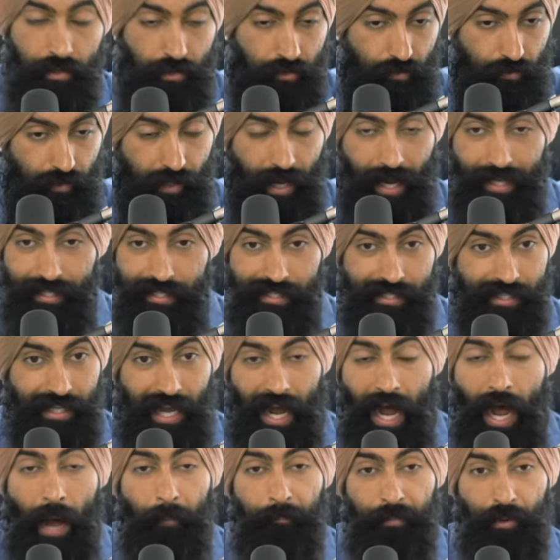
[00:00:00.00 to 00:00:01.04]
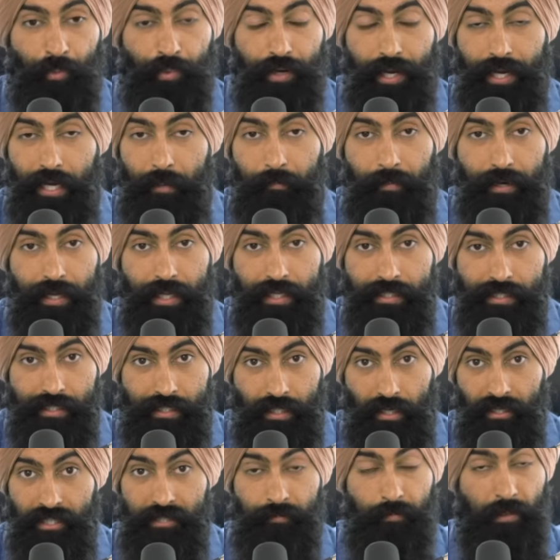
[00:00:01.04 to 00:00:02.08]
you can't just copy what anybody else
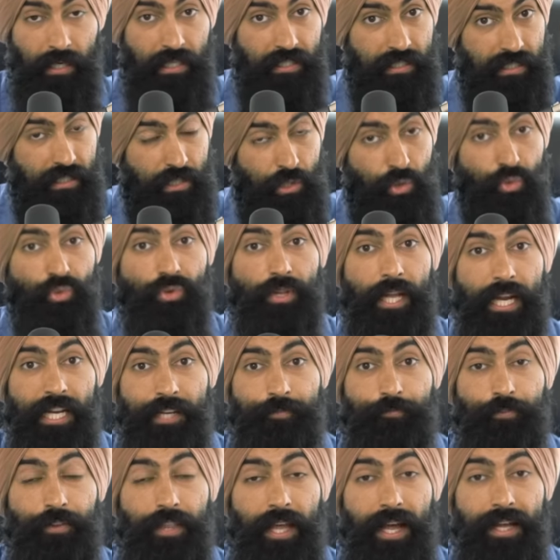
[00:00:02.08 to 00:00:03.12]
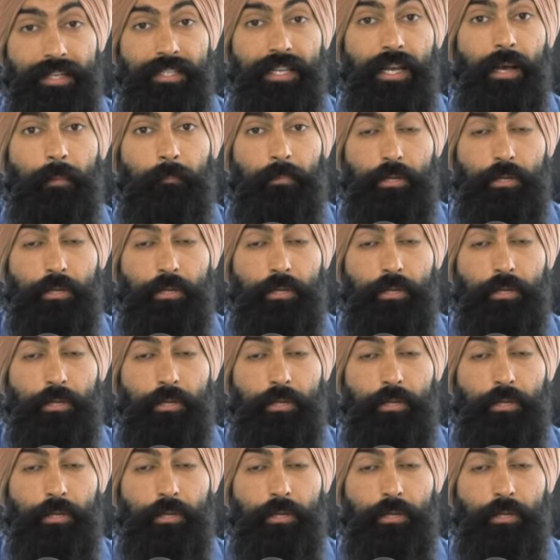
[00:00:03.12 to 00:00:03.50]
does because it's too late for that.